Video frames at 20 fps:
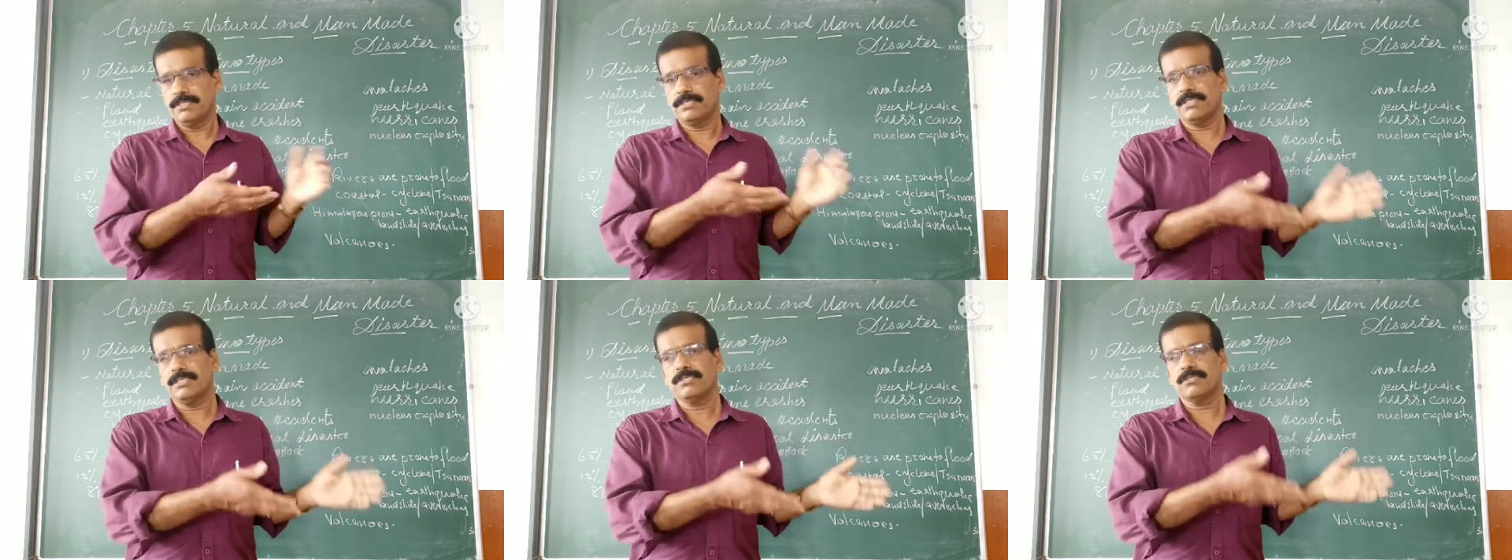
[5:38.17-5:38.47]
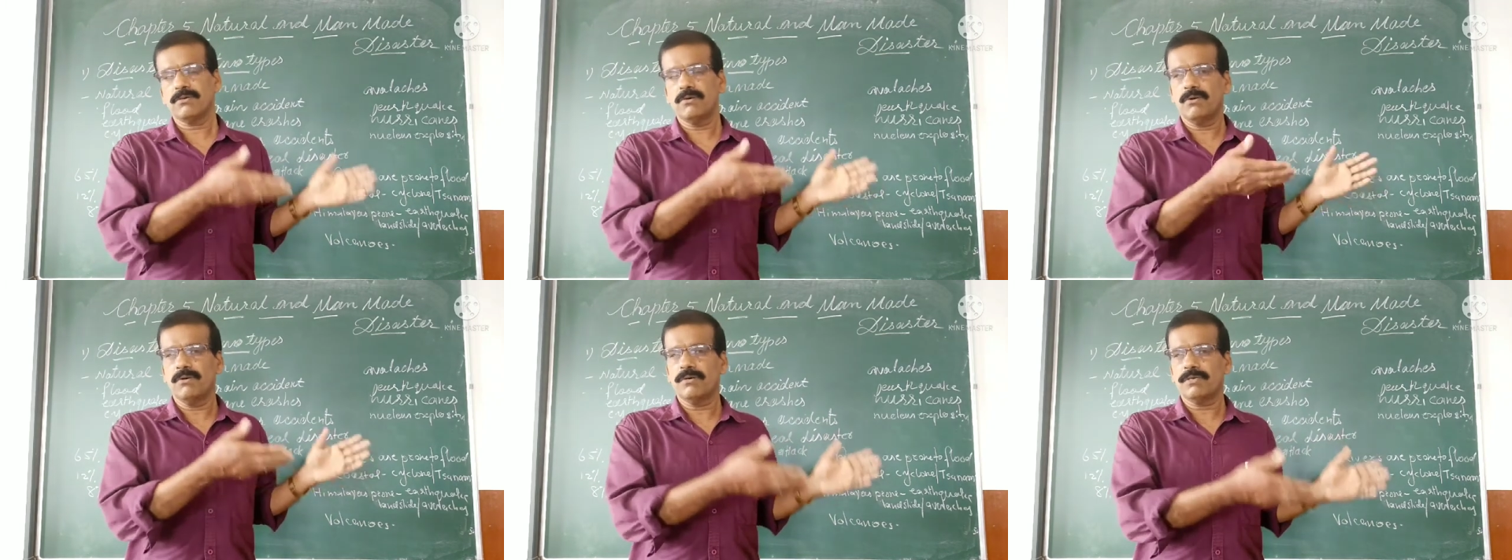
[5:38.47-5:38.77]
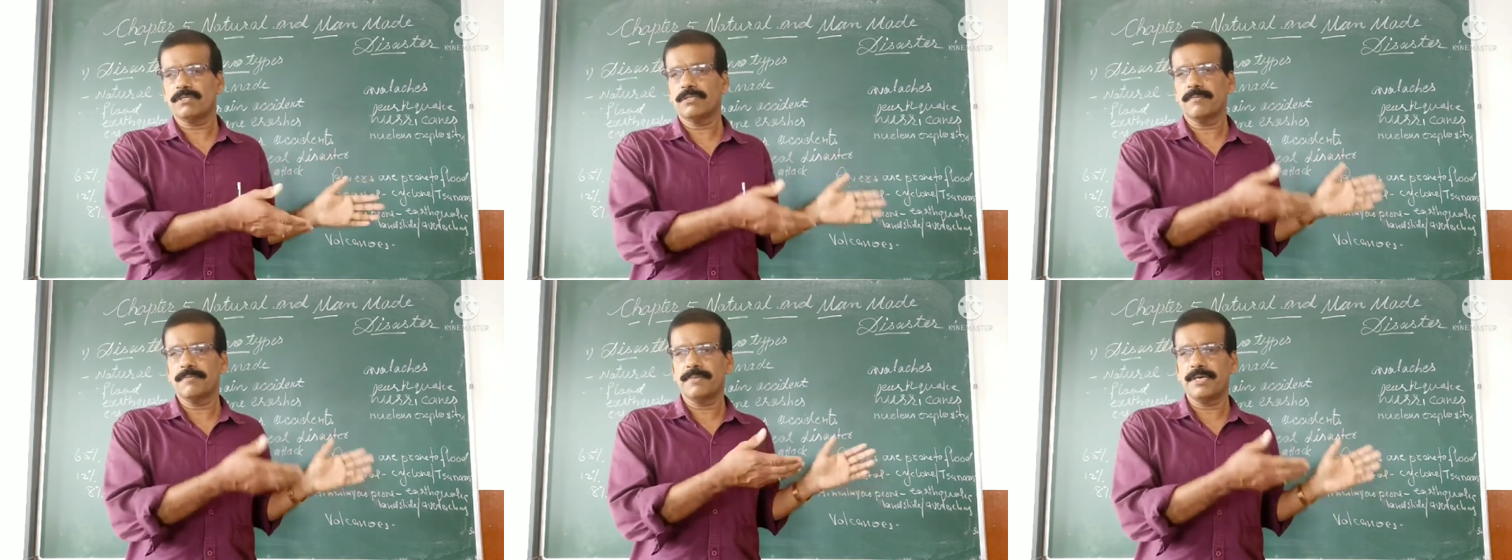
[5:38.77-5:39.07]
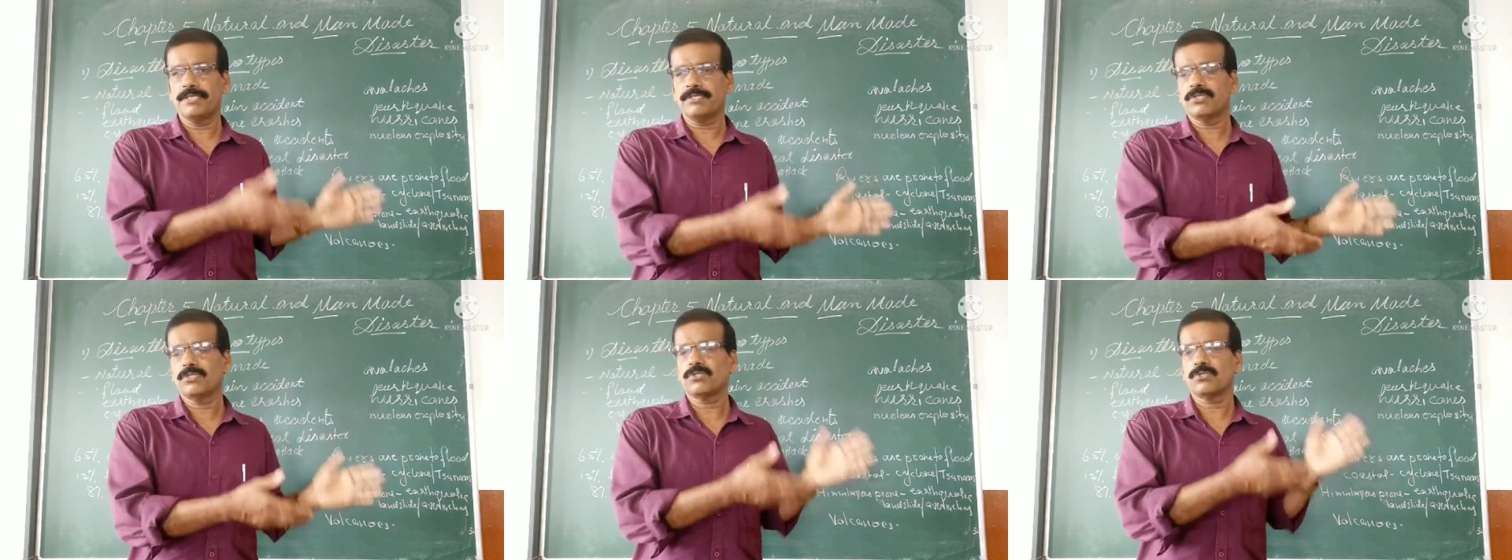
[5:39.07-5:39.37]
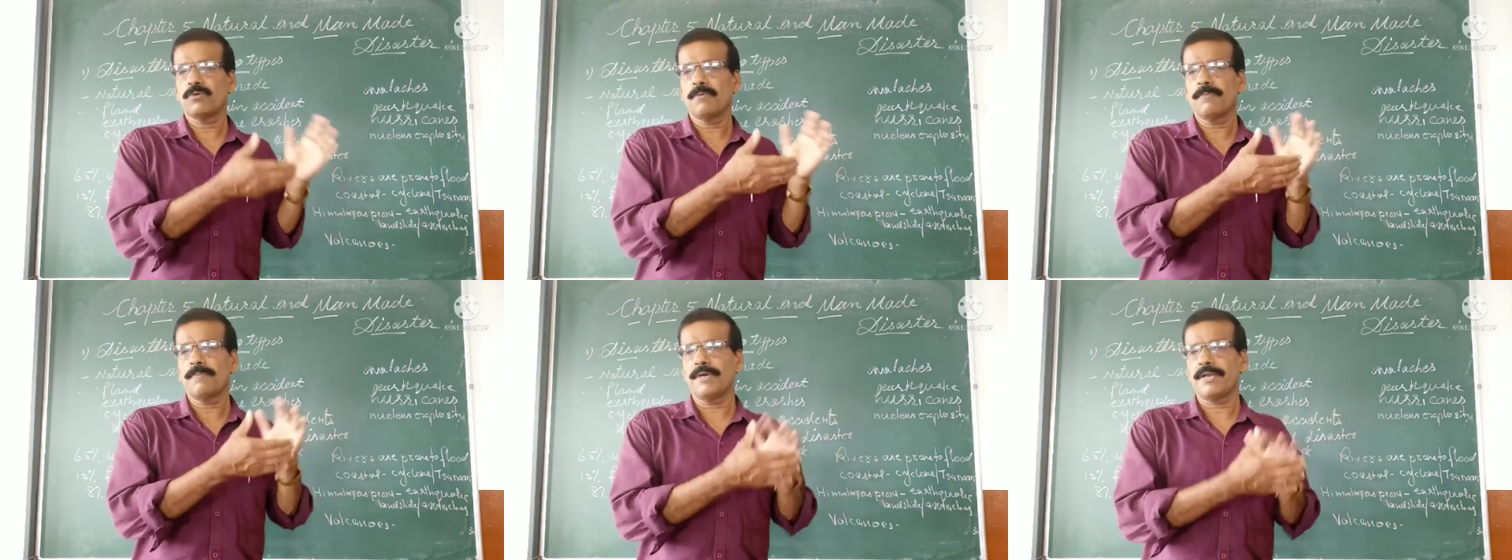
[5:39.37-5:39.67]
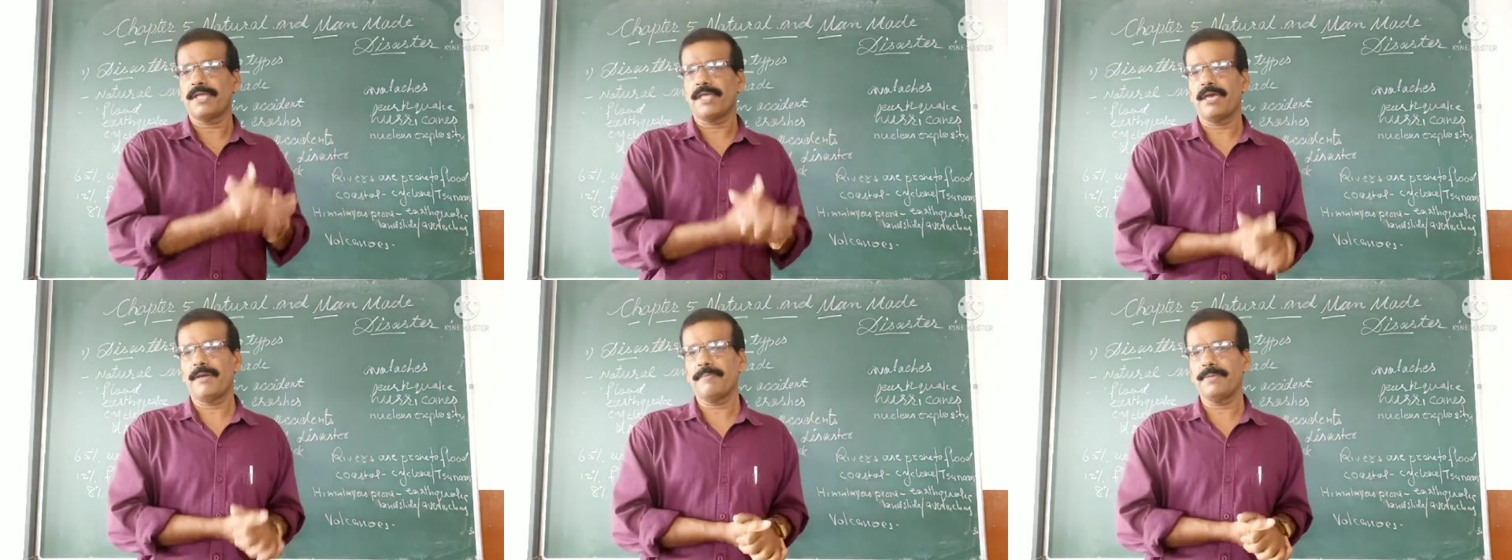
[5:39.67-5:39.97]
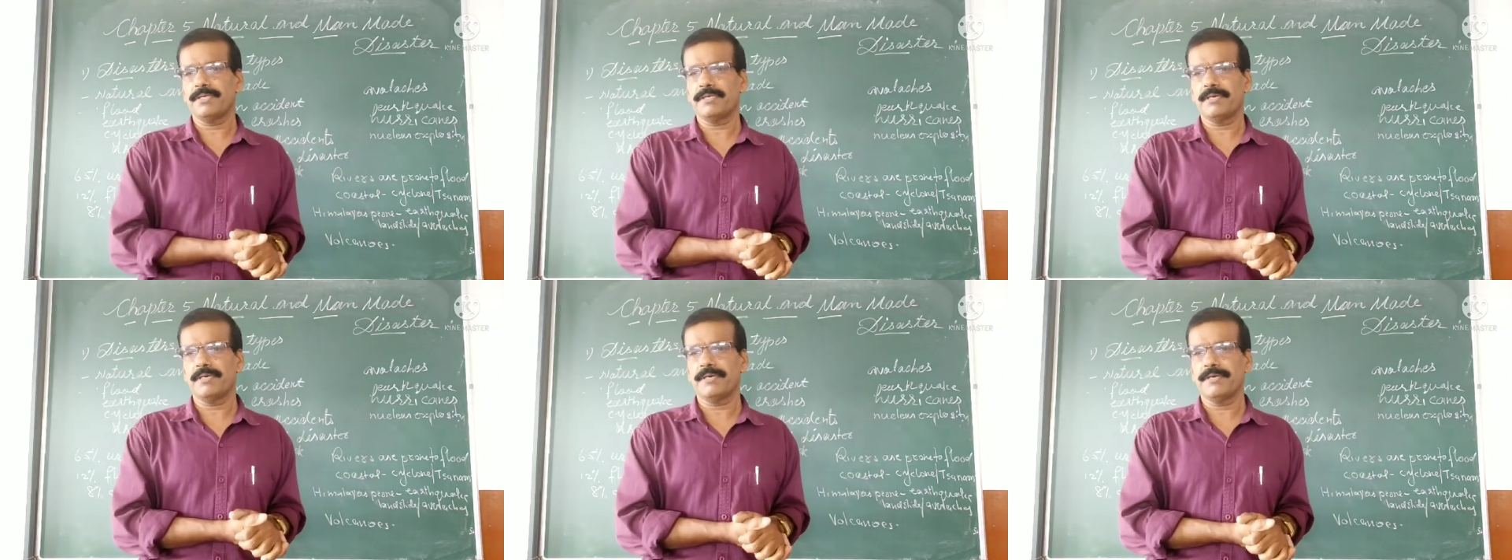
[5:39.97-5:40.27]
This is on the basis of per
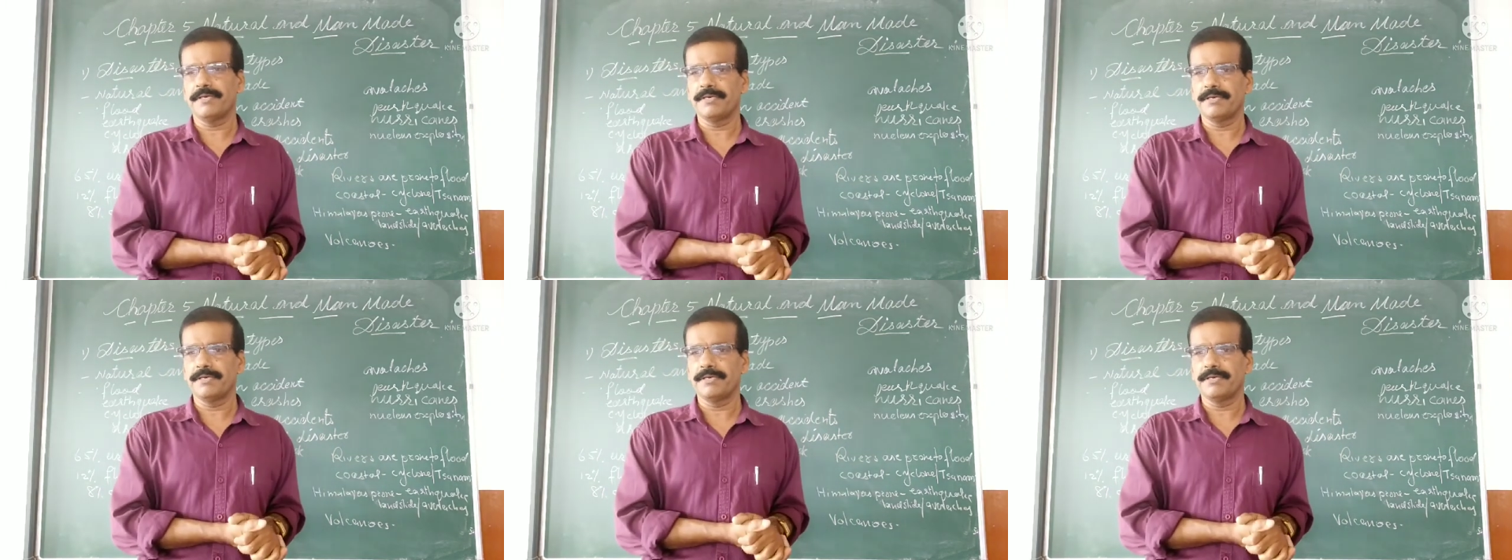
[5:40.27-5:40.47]
capita